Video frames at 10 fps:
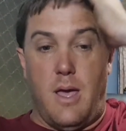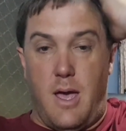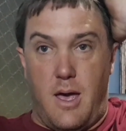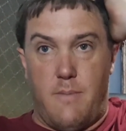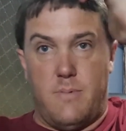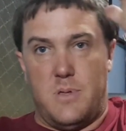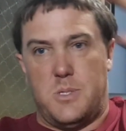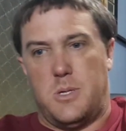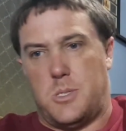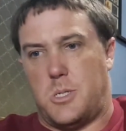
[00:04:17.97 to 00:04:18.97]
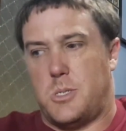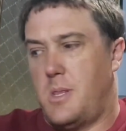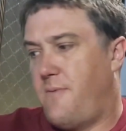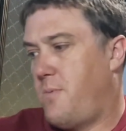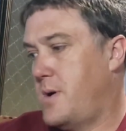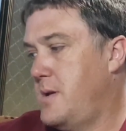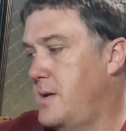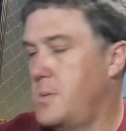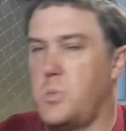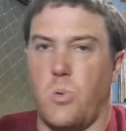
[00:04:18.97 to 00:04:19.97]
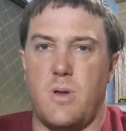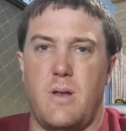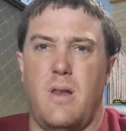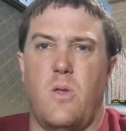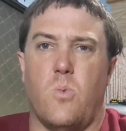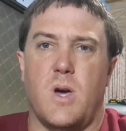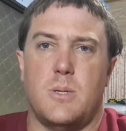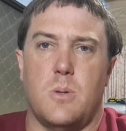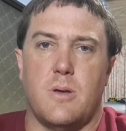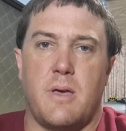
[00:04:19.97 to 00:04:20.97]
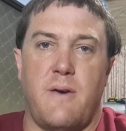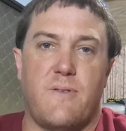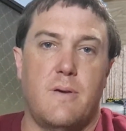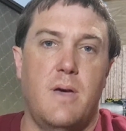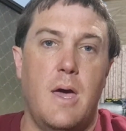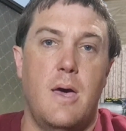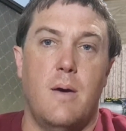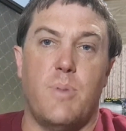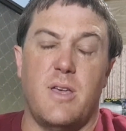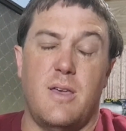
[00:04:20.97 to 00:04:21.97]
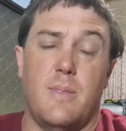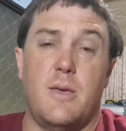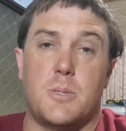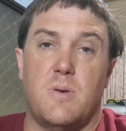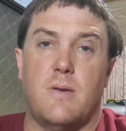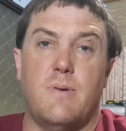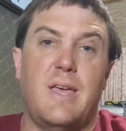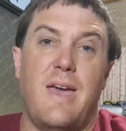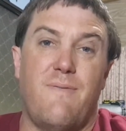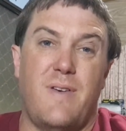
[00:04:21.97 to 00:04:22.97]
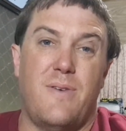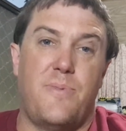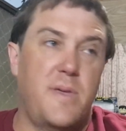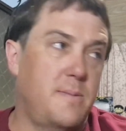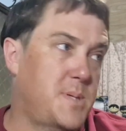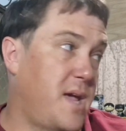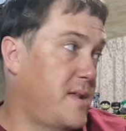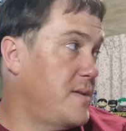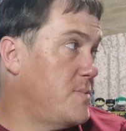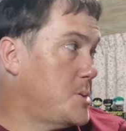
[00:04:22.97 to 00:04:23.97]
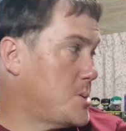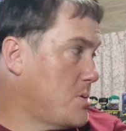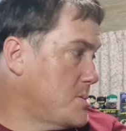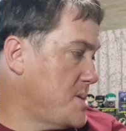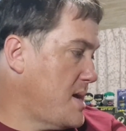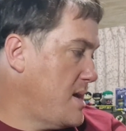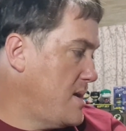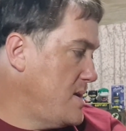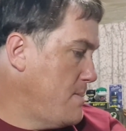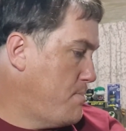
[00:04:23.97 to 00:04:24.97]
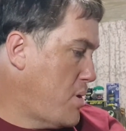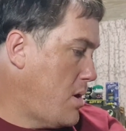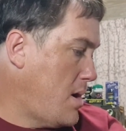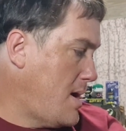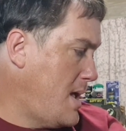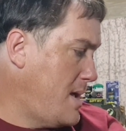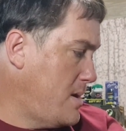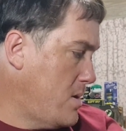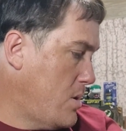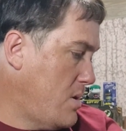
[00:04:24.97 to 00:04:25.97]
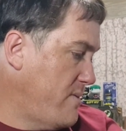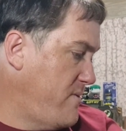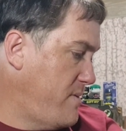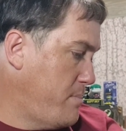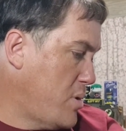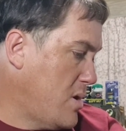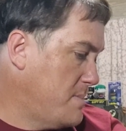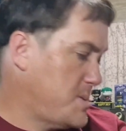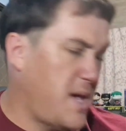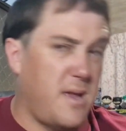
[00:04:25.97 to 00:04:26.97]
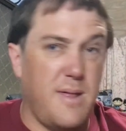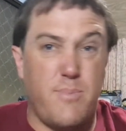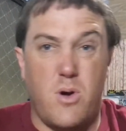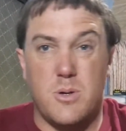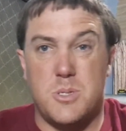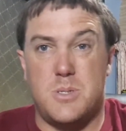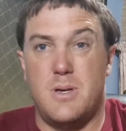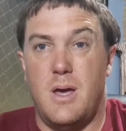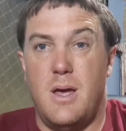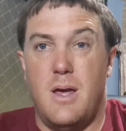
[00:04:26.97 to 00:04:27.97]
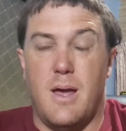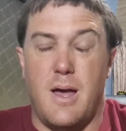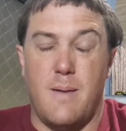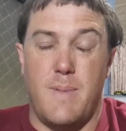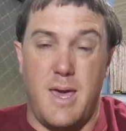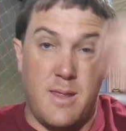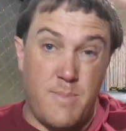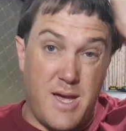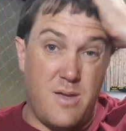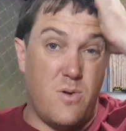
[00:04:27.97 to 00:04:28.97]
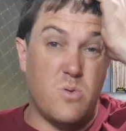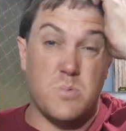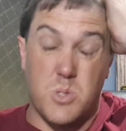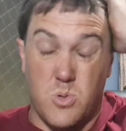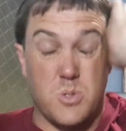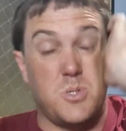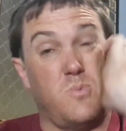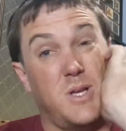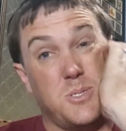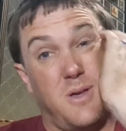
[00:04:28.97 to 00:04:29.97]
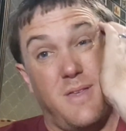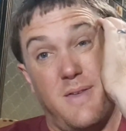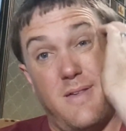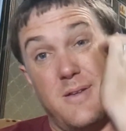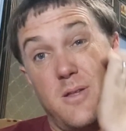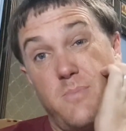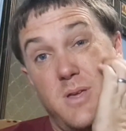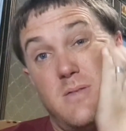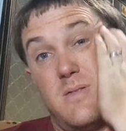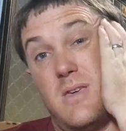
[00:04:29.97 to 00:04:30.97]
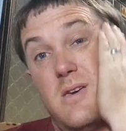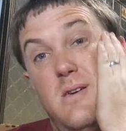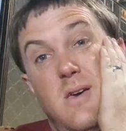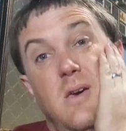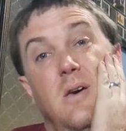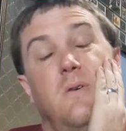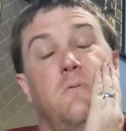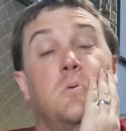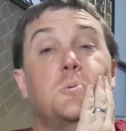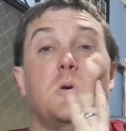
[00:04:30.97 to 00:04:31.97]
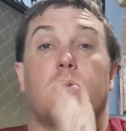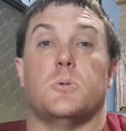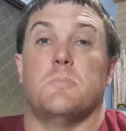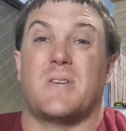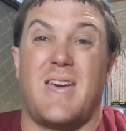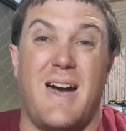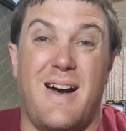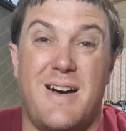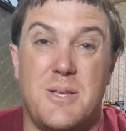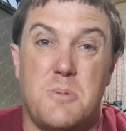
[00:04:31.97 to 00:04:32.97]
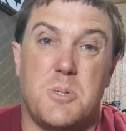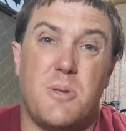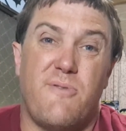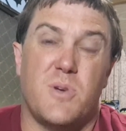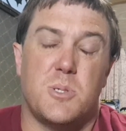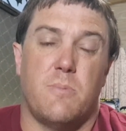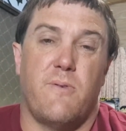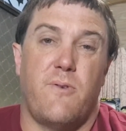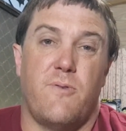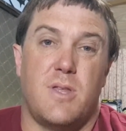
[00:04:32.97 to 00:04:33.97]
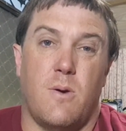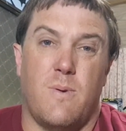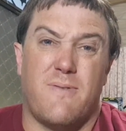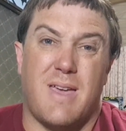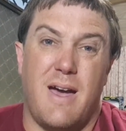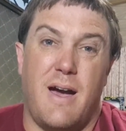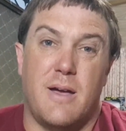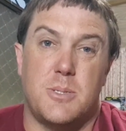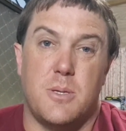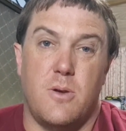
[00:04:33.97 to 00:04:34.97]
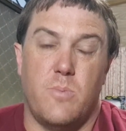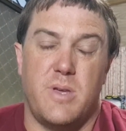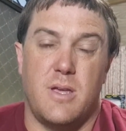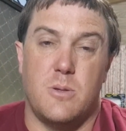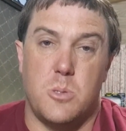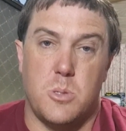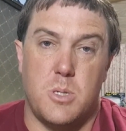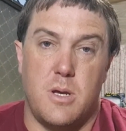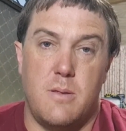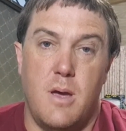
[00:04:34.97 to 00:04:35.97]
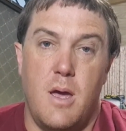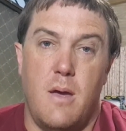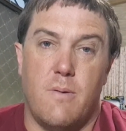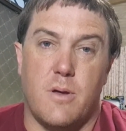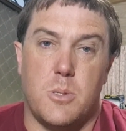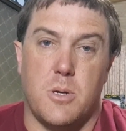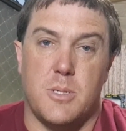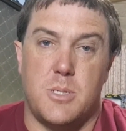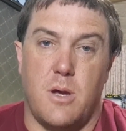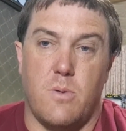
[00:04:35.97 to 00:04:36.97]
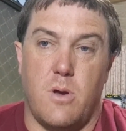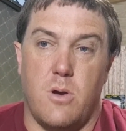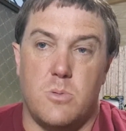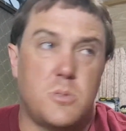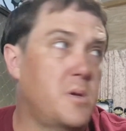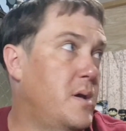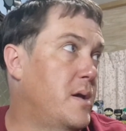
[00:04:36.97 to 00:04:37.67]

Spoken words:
So it's just another way, sort of little way to look after. But yeah, next week we have a Thieves Alley. We just got a pile of pops out of the box, anime, all sorts of ones like that are going to be there. We also got some cards, which is the first time I've ever dealt with cards, so they'll be interesting. We're going to try and sell those.